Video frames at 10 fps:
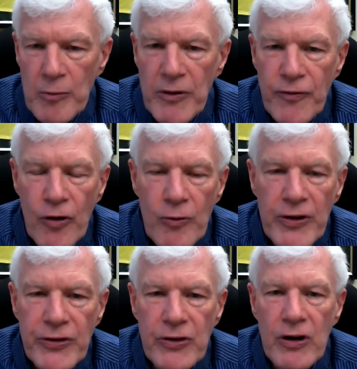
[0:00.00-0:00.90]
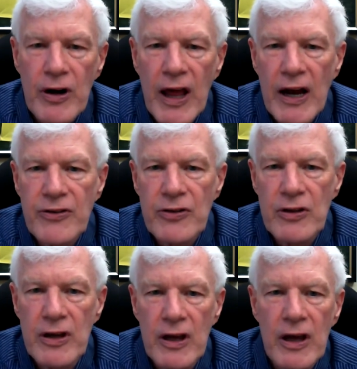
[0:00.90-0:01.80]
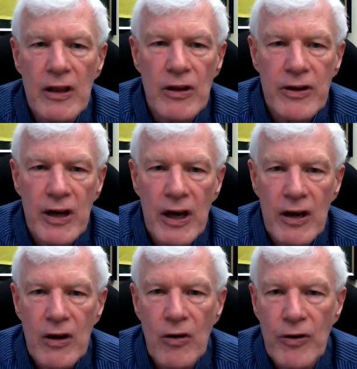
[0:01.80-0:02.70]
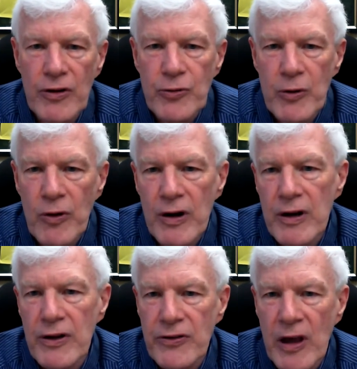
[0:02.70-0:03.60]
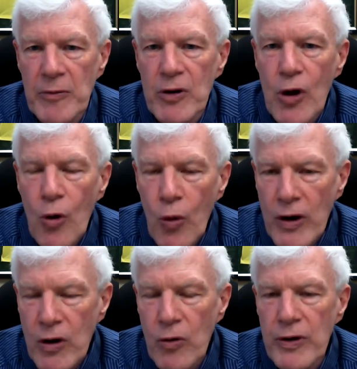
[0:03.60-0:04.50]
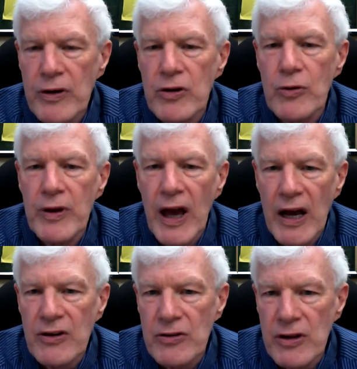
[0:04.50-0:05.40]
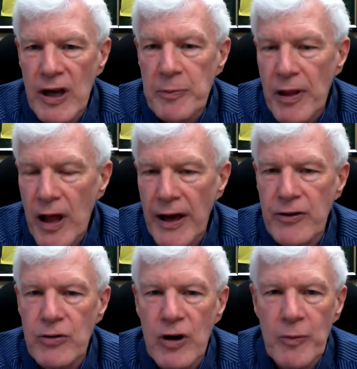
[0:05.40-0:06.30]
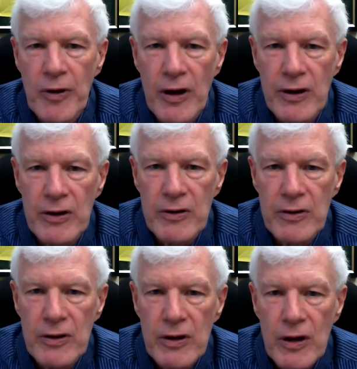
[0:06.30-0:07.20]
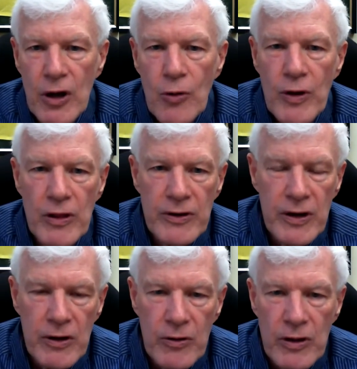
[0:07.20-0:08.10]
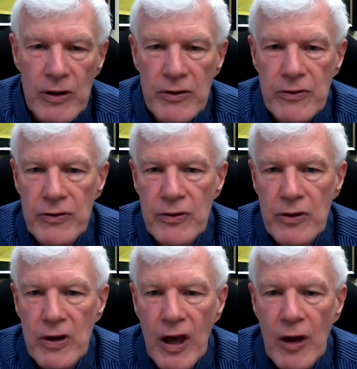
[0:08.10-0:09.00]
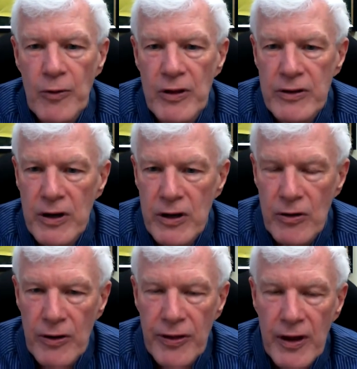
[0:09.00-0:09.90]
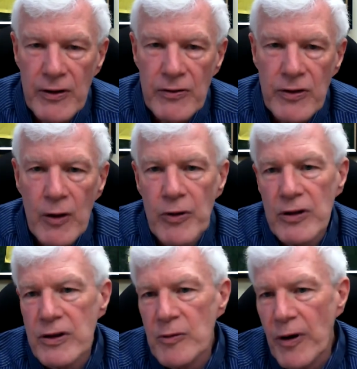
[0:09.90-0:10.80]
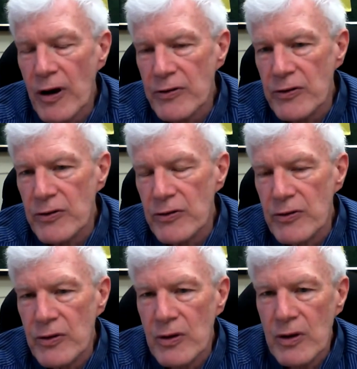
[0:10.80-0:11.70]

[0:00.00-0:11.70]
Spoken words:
Before we started actually looking at coatings, we wanted to examine what coating do we actually apply to our product. We looked at acrylics, and we looked at urethanes, and we looked at epoxies.